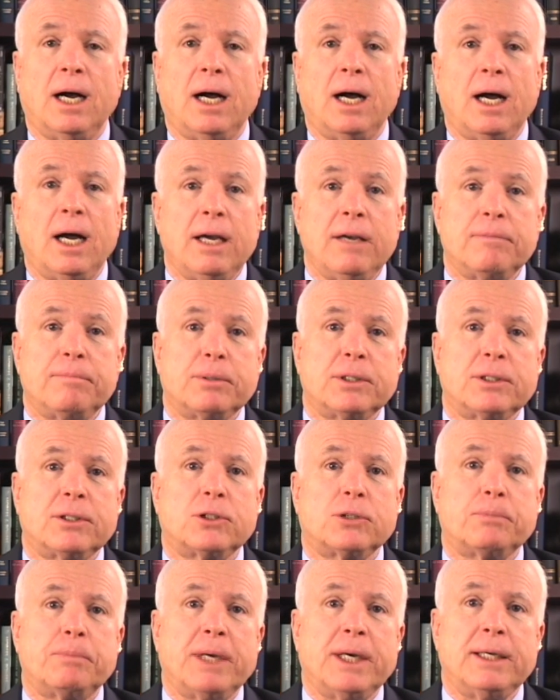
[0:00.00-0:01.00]
I have
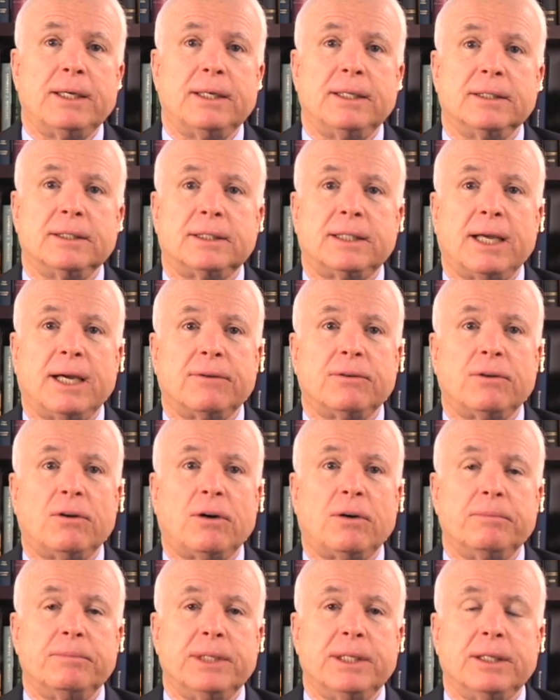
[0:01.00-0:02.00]
participated in town
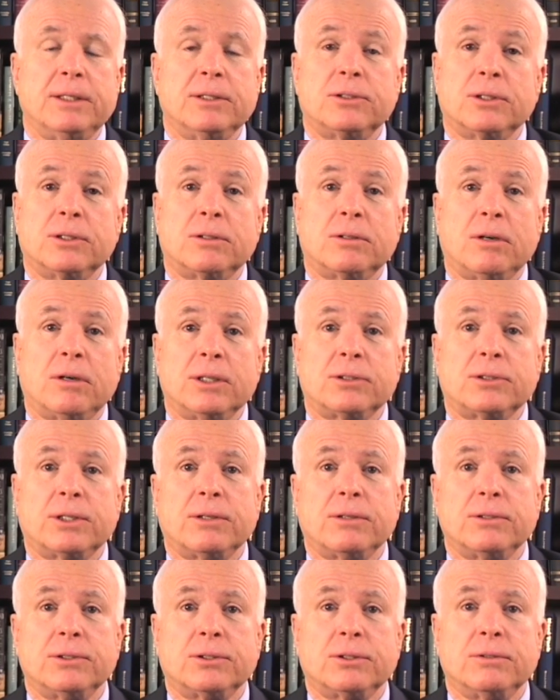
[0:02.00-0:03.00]
hall meetings across
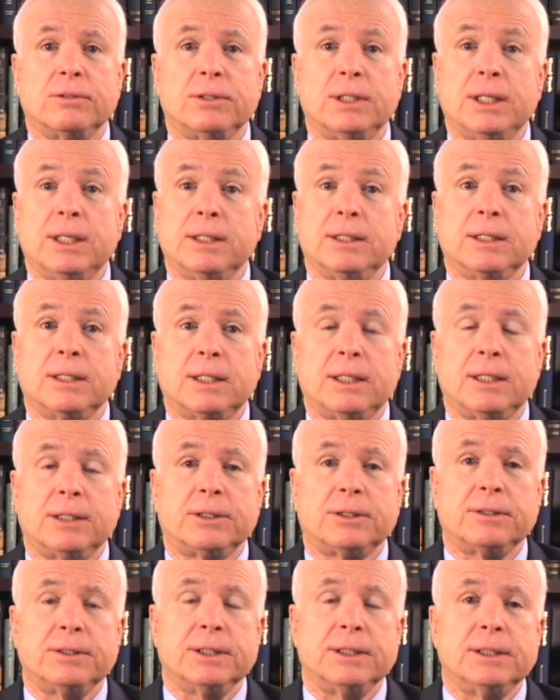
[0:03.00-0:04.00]
Arizona and the
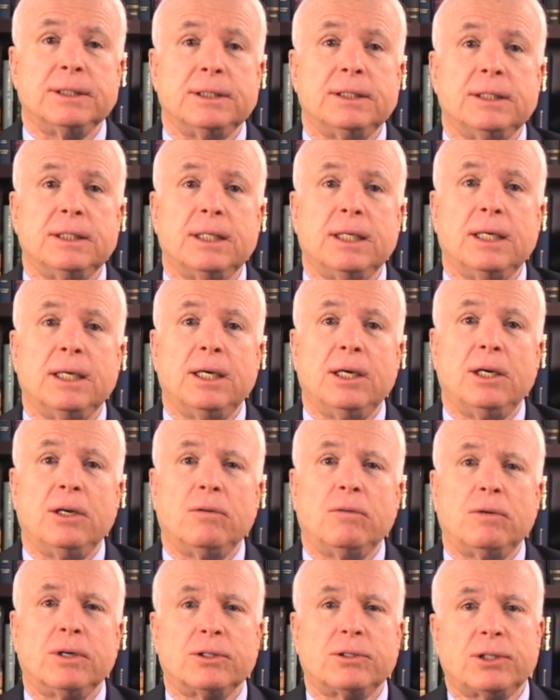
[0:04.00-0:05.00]
country
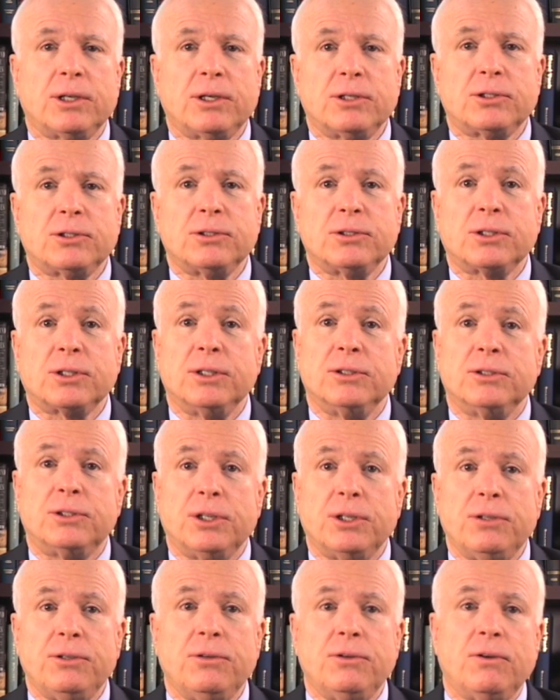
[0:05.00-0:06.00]
where citizens
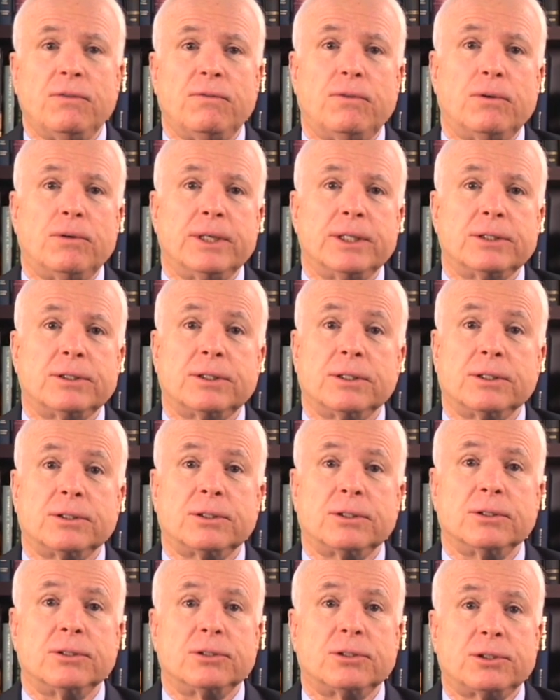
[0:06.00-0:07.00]
continue to voice their
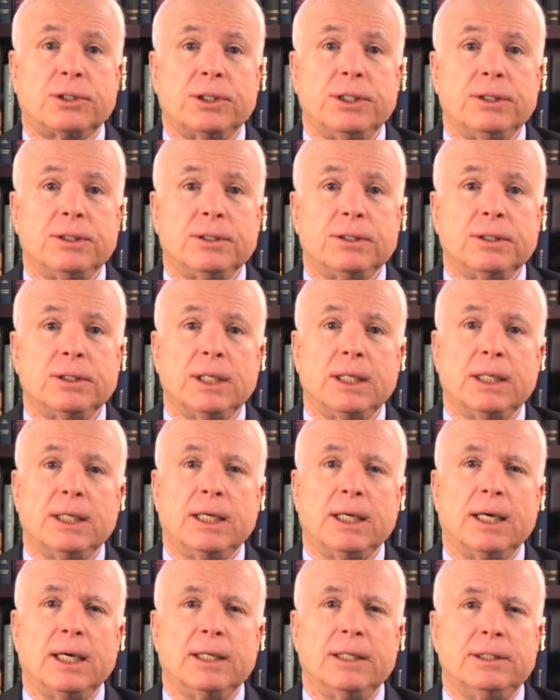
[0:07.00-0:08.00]
sincere
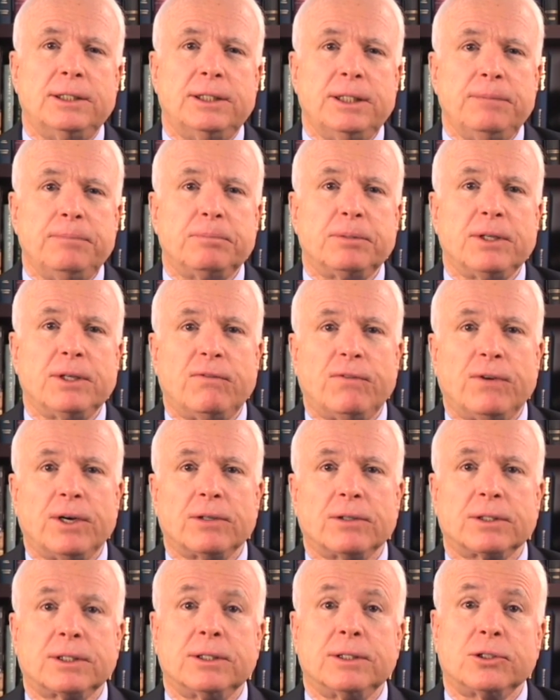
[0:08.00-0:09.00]
and deeply
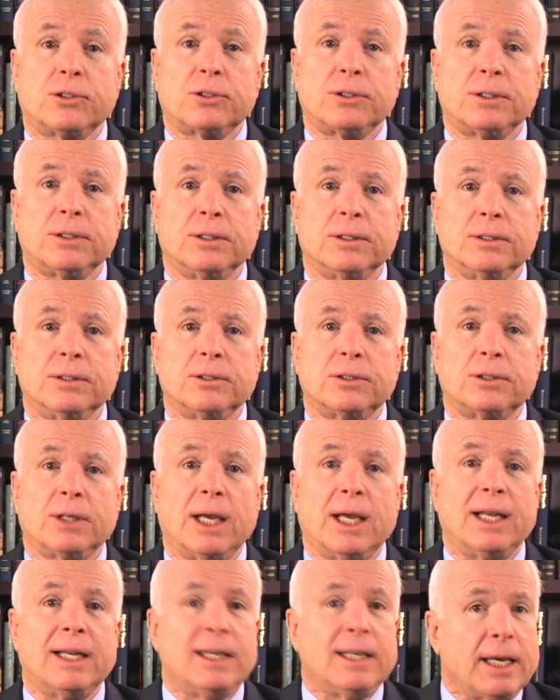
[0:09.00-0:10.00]
felt concerns
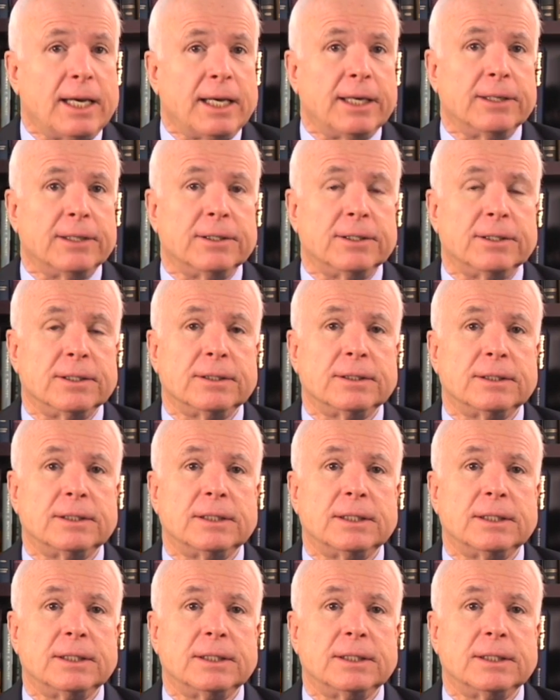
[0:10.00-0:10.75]
and anger